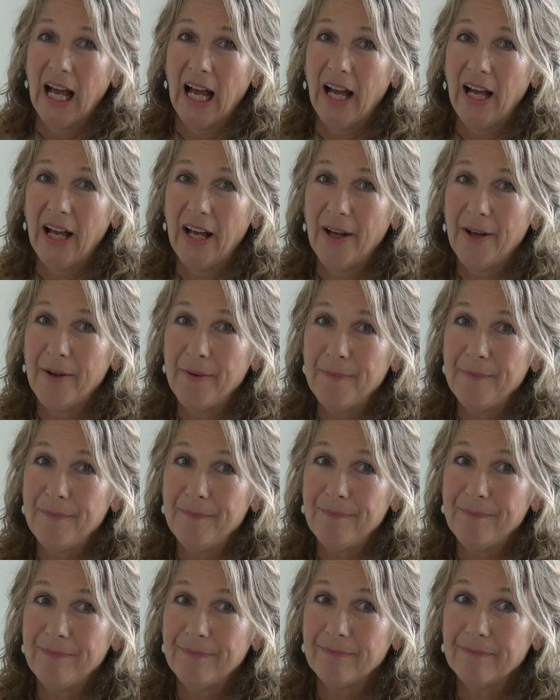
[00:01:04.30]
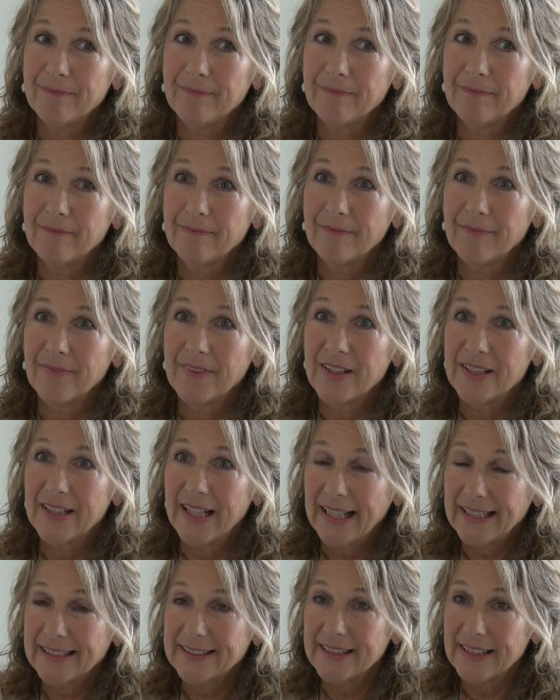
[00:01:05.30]
The
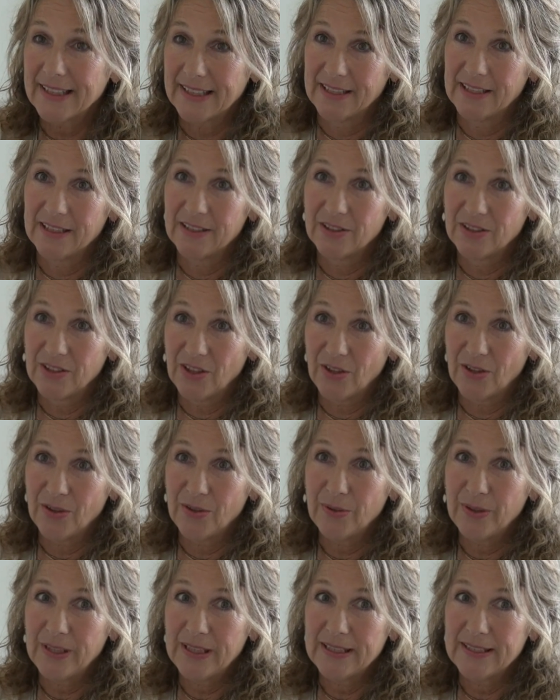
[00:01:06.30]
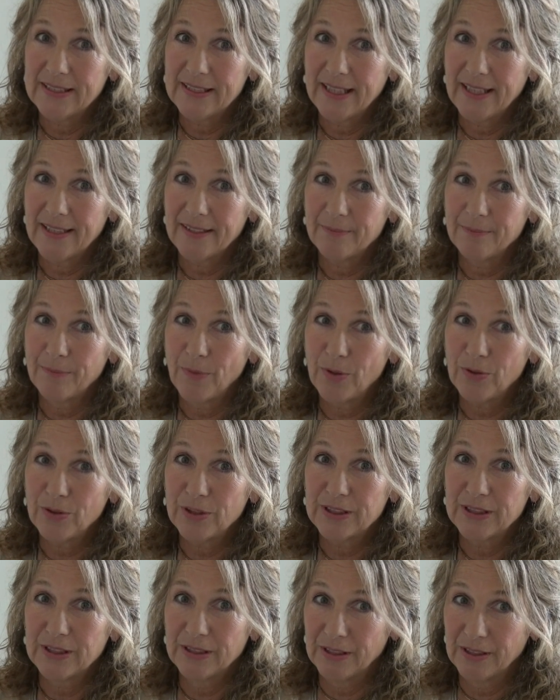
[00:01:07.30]
next thing to know is that
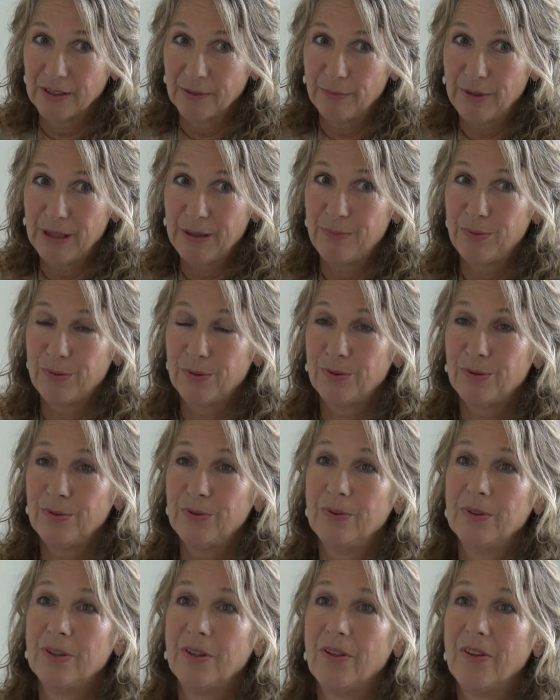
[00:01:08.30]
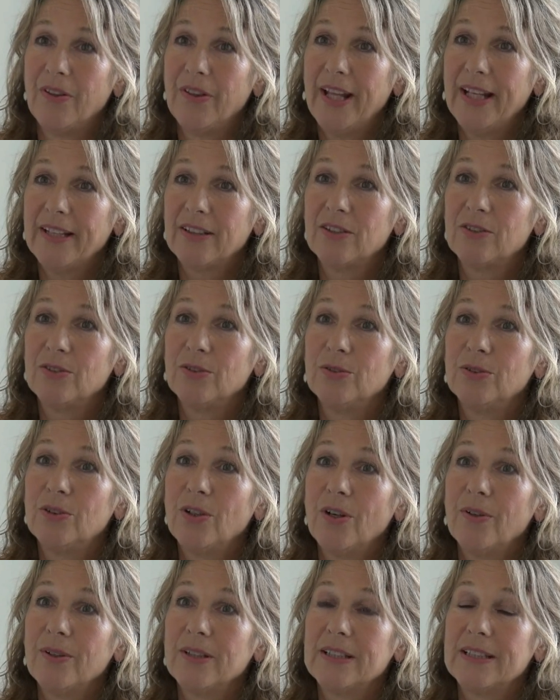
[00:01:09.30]
most people that do
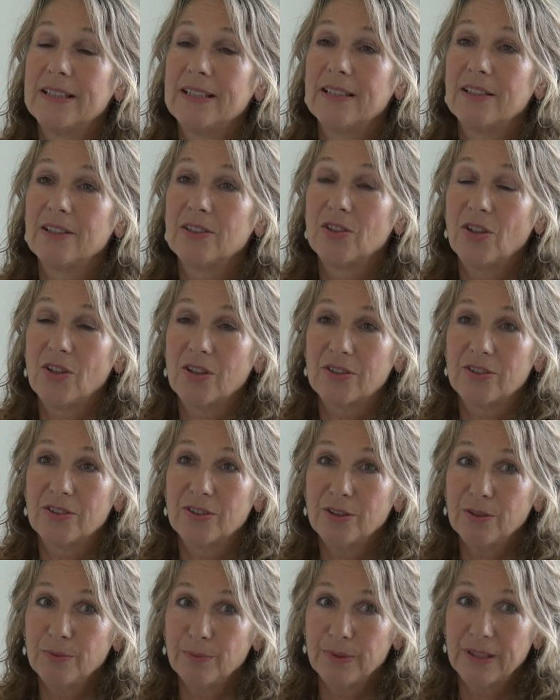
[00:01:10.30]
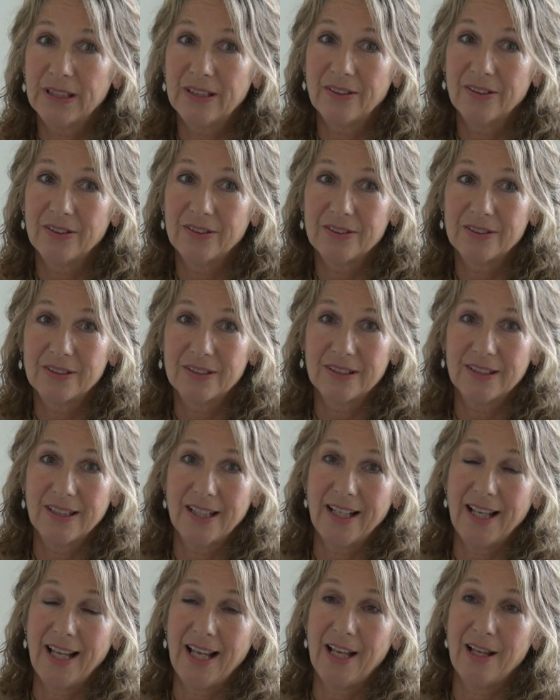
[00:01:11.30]
go and see their doctor because
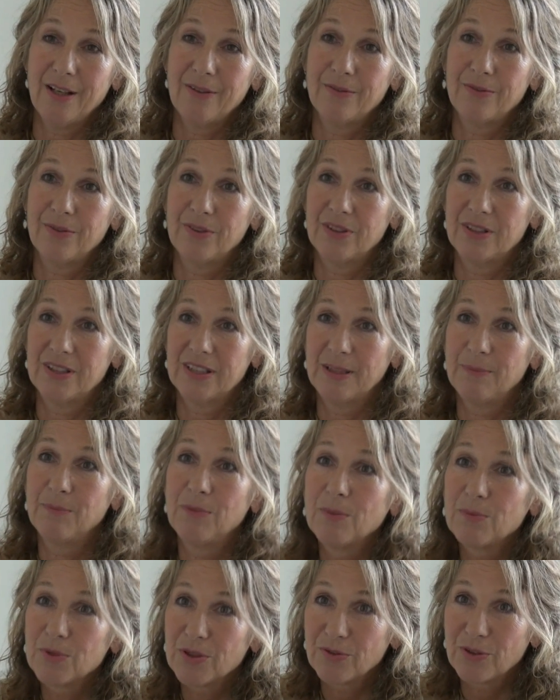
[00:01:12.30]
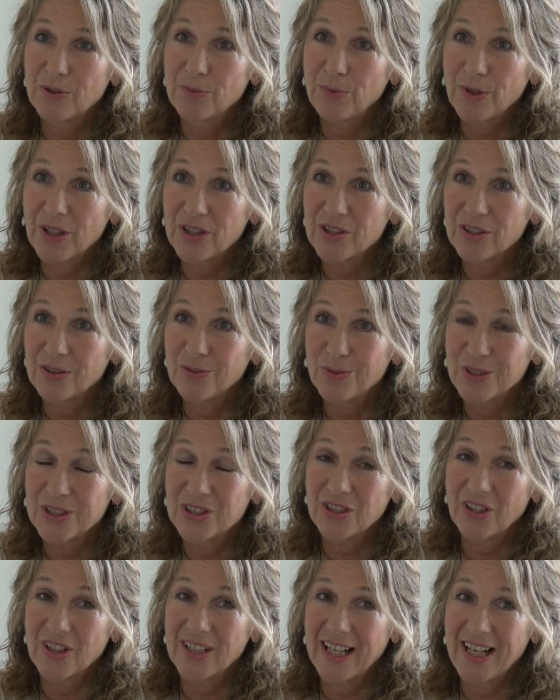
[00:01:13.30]
they have symptoms of depression,
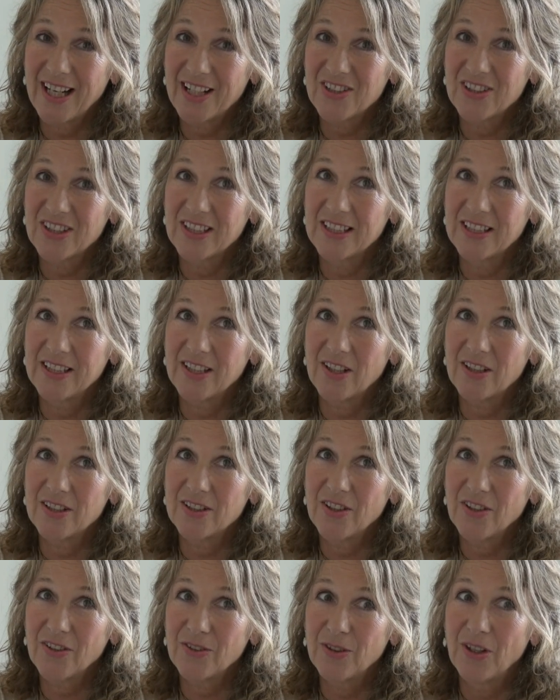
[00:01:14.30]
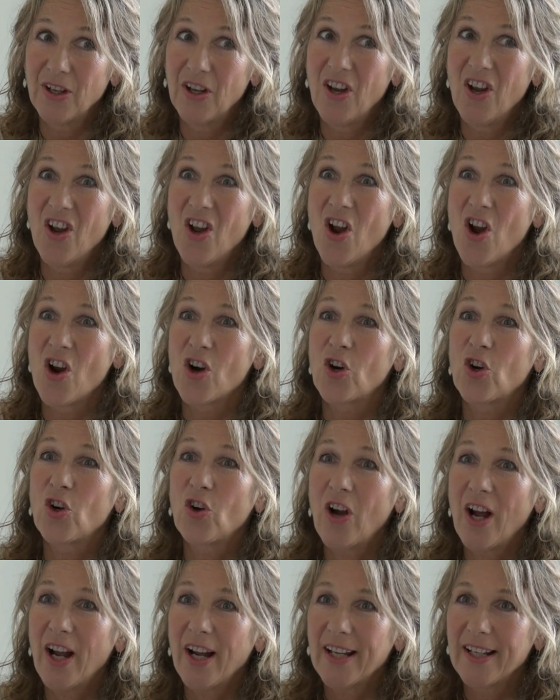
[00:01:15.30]
which actually are not
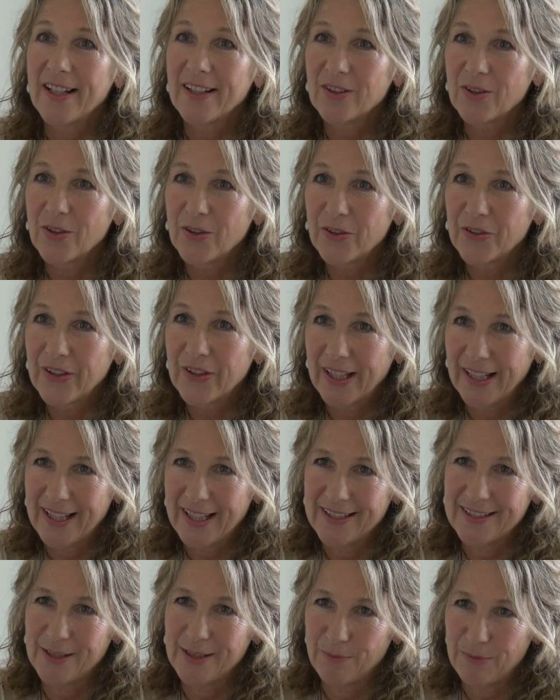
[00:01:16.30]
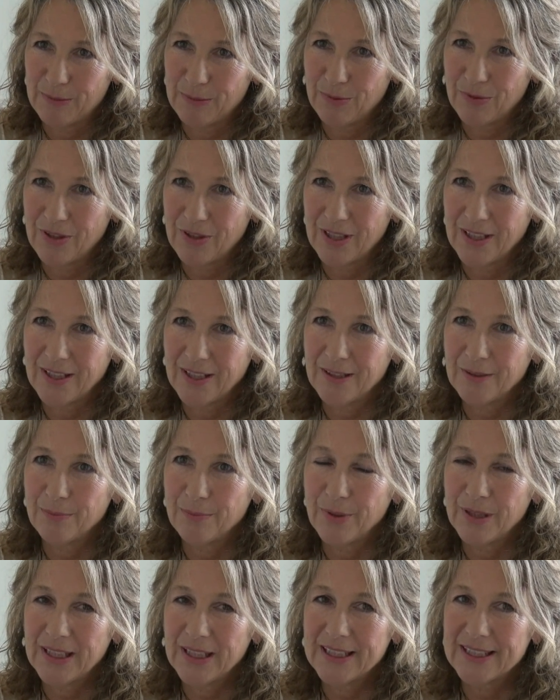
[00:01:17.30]
crying the whole day as some people think,
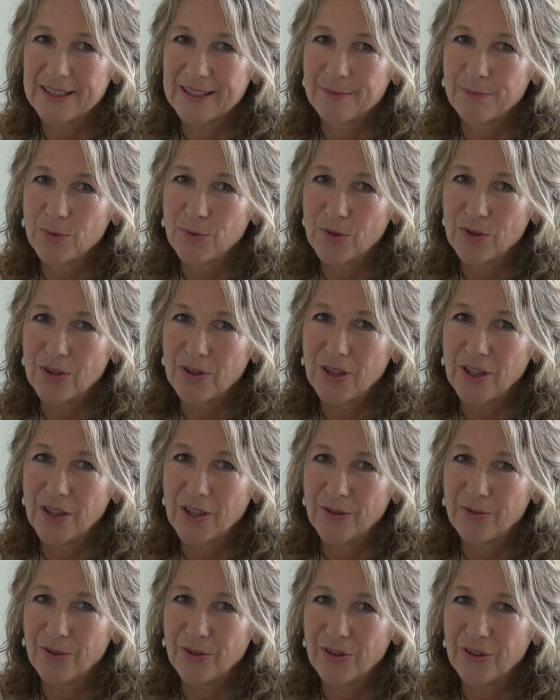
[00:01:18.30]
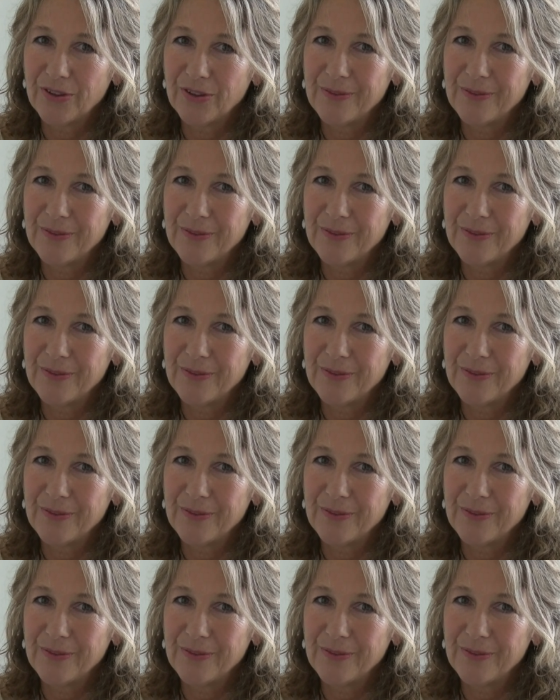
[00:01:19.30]
but it's more of